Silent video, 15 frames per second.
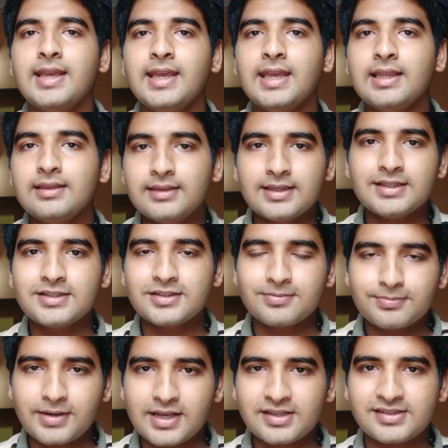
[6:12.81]
In this
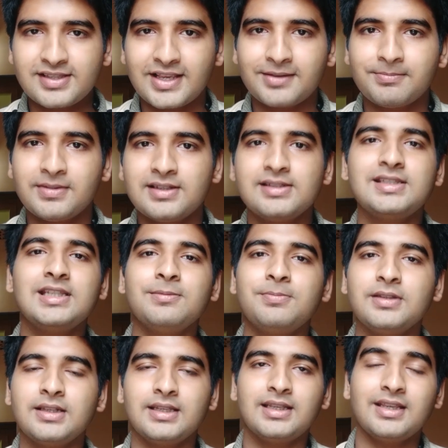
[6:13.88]
price segment,
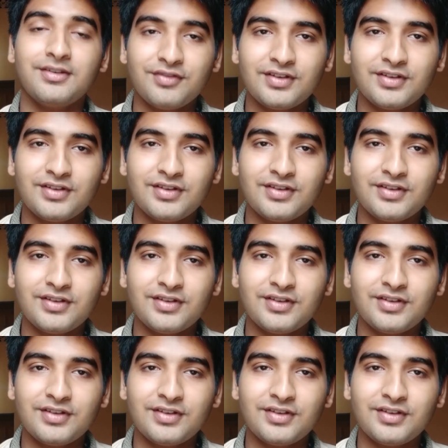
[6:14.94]
TP-Link,